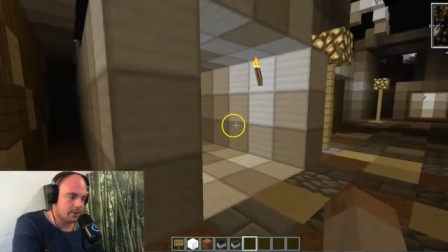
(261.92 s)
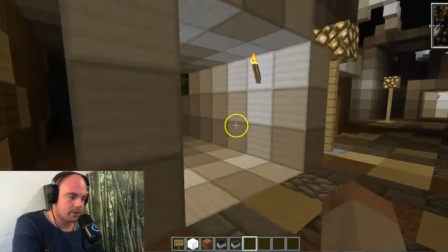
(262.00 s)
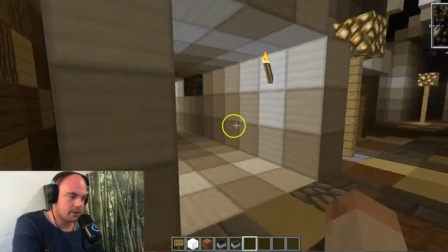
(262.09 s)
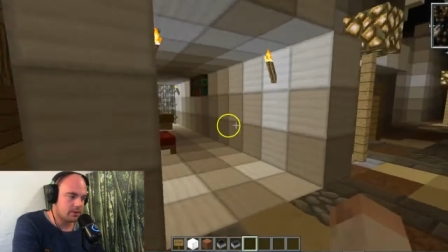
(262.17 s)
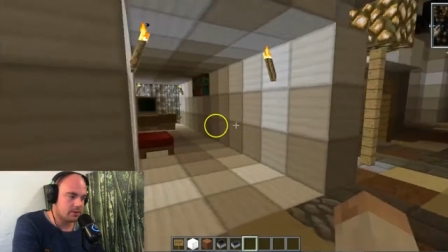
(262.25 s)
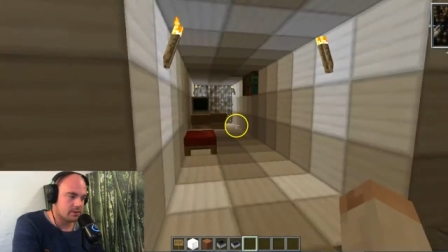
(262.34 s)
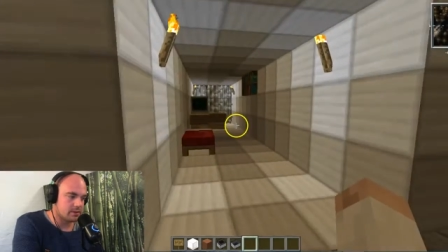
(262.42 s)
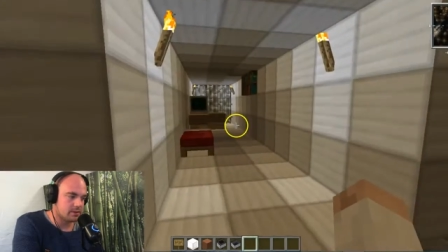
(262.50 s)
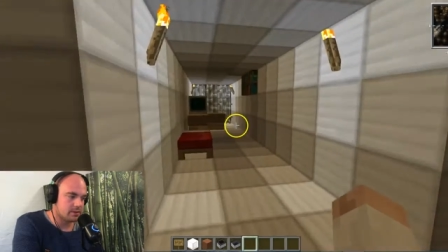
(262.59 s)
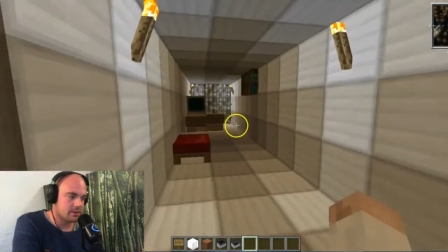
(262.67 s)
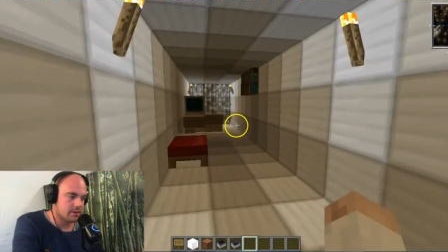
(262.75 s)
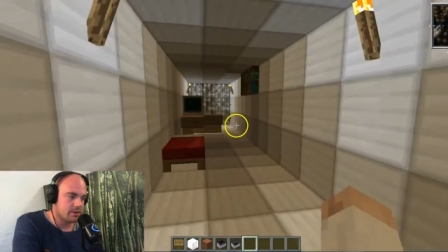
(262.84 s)
Look at
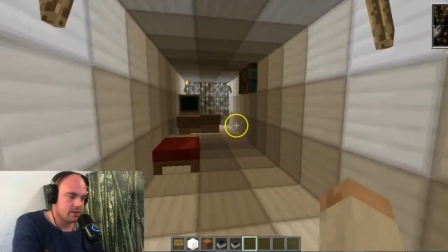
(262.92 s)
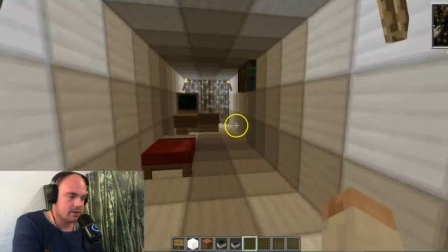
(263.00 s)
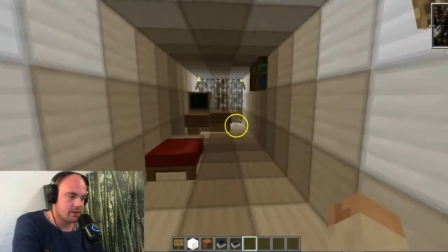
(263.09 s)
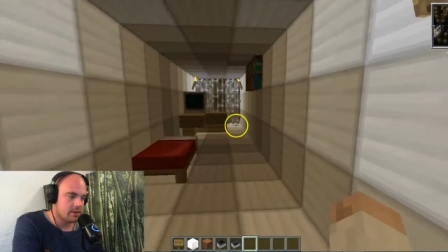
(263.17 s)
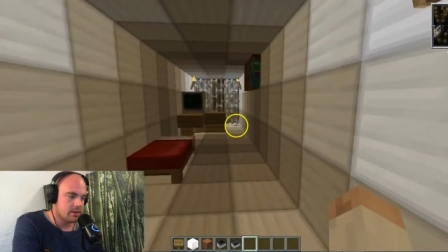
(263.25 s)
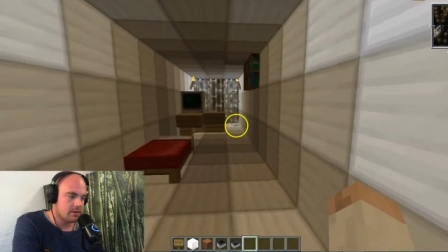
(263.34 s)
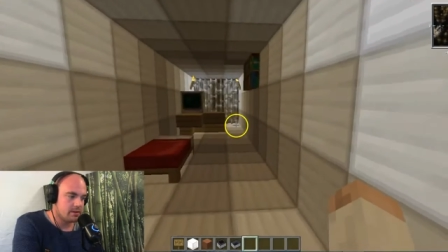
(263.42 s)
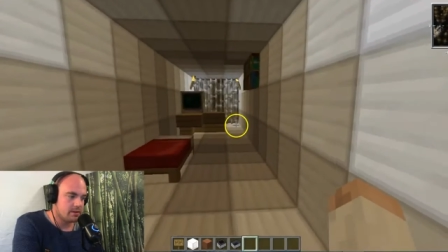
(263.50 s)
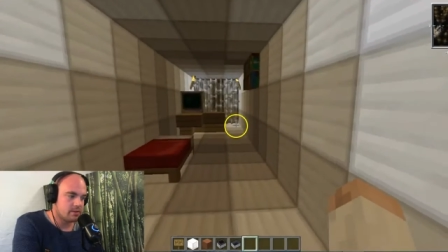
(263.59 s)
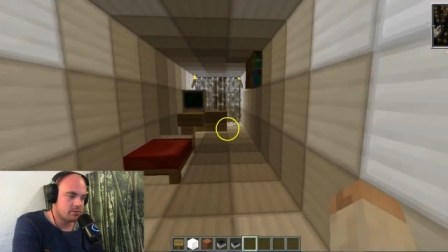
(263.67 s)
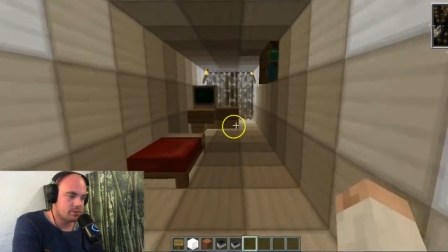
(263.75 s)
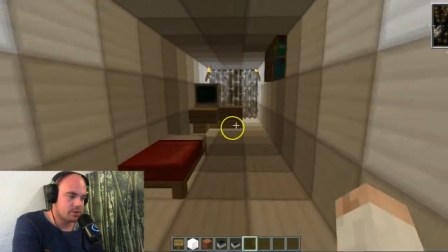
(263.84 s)
this.
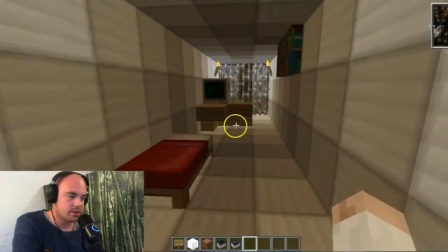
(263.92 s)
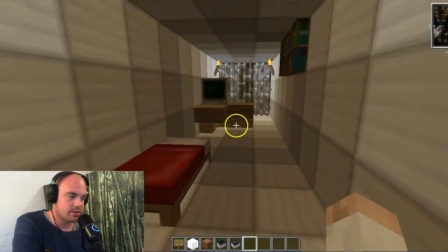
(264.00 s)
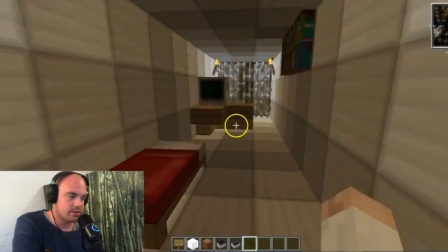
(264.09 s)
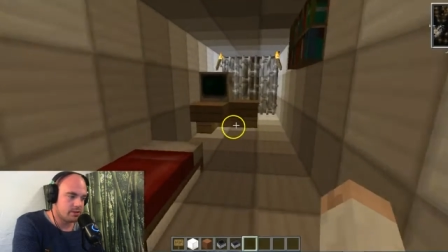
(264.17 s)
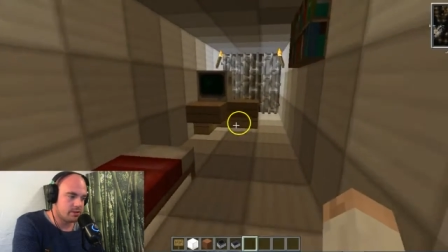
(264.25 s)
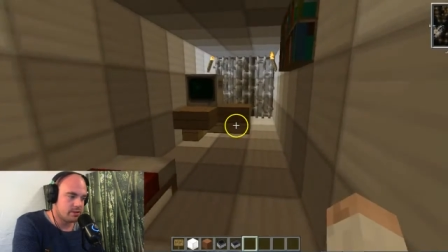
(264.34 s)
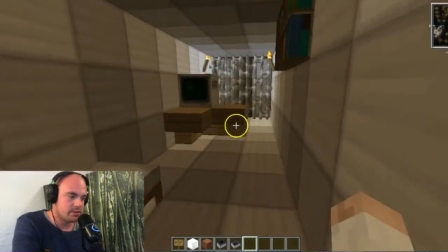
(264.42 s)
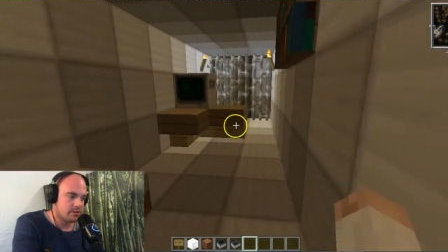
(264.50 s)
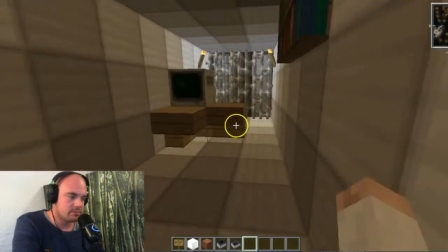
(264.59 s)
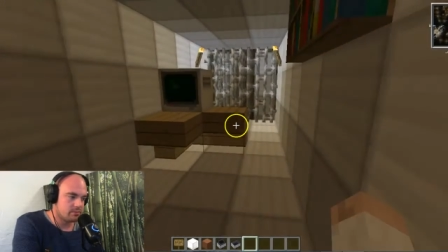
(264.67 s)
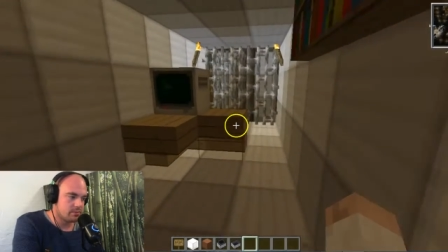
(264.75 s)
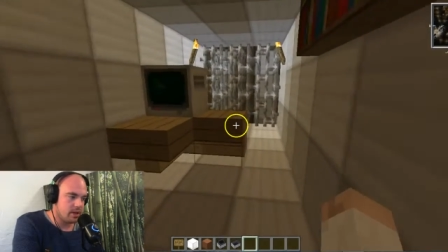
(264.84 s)
This is where, the,
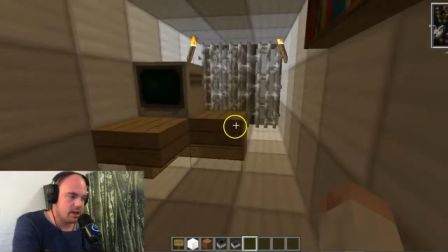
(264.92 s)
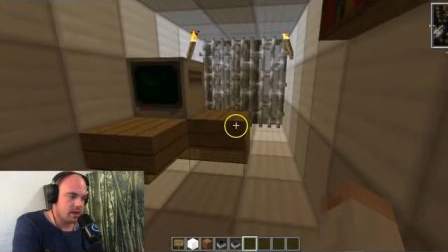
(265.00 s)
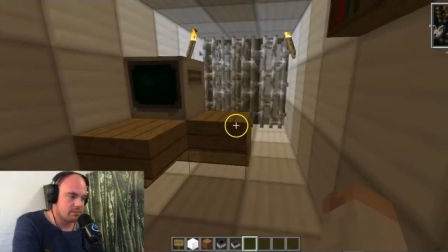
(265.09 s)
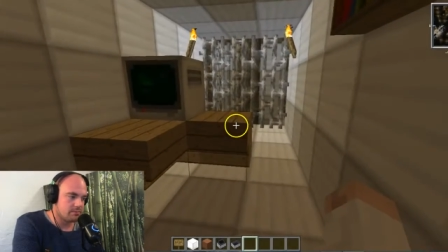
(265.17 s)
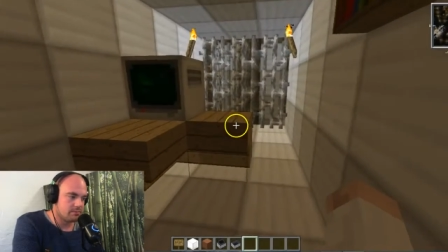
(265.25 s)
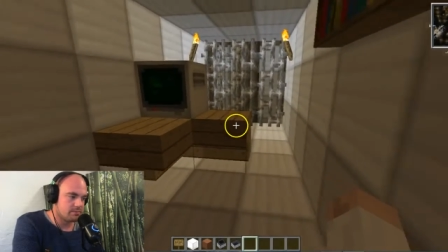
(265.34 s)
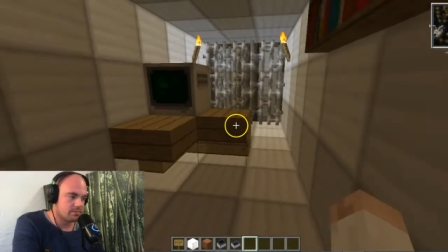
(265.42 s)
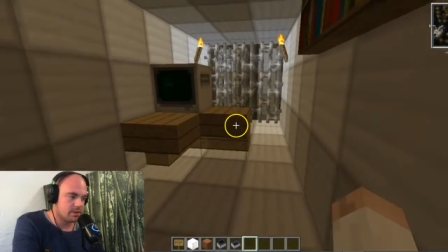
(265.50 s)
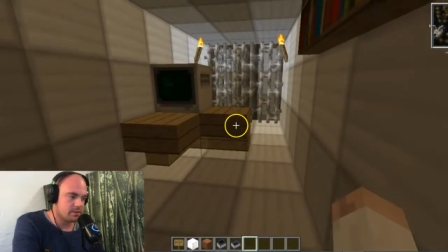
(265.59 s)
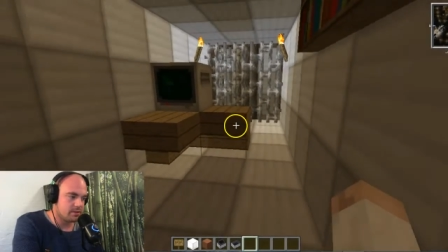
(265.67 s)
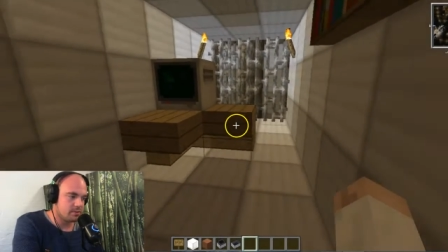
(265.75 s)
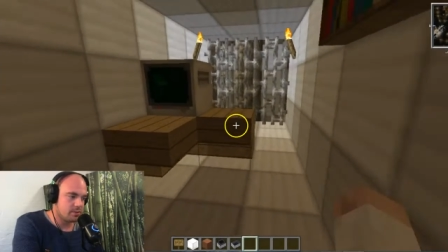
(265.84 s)
yeah,
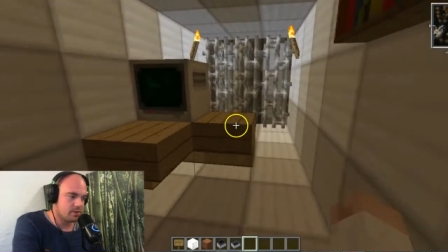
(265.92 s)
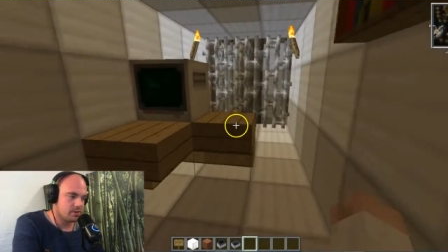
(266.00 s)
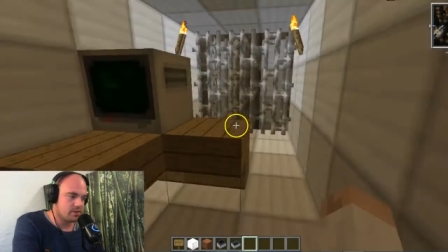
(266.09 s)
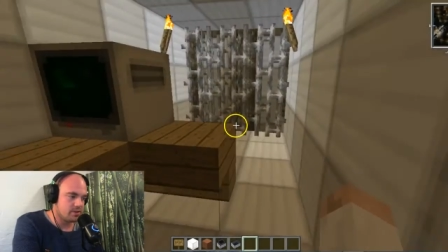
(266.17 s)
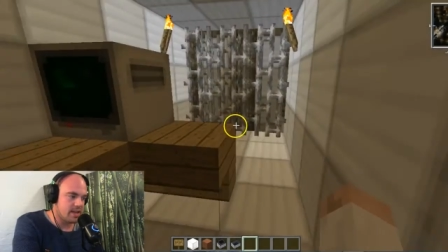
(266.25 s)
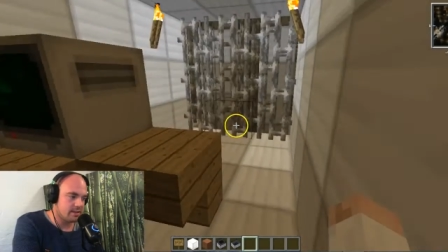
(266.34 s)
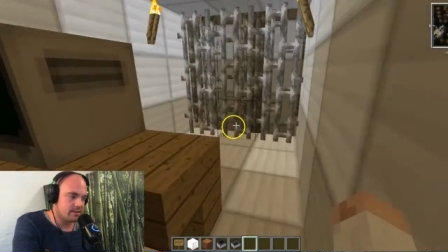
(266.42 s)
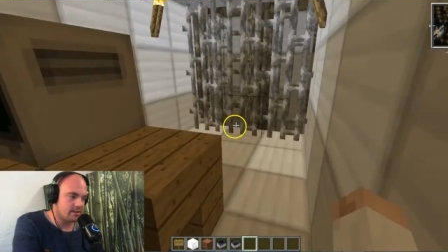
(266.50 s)
this is where Sac